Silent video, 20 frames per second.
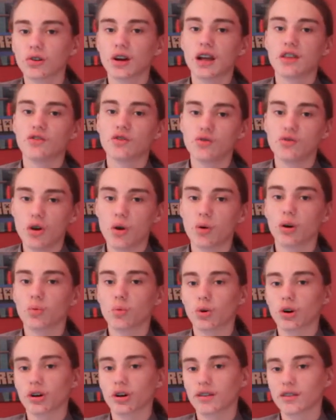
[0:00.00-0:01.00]
on your
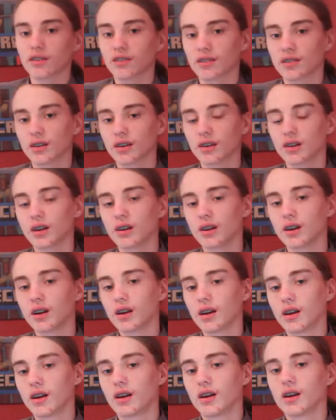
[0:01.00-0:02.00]
computer and you know it
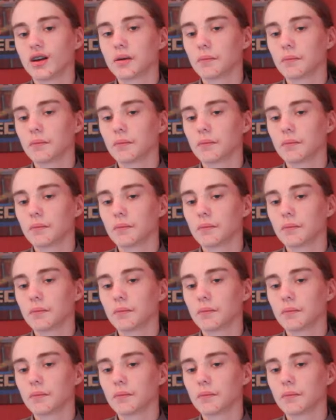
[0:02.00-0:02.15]
works.